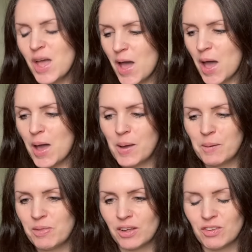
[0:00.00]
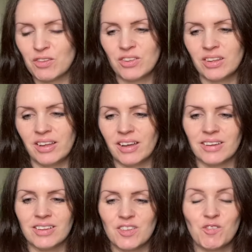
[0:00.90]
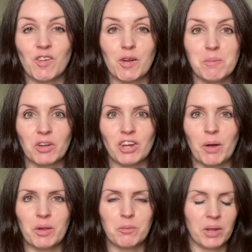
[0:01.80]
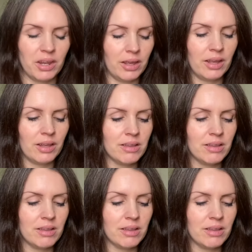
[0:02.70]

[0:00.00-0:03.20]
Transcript: That's, yeah, it's very much how it's been here.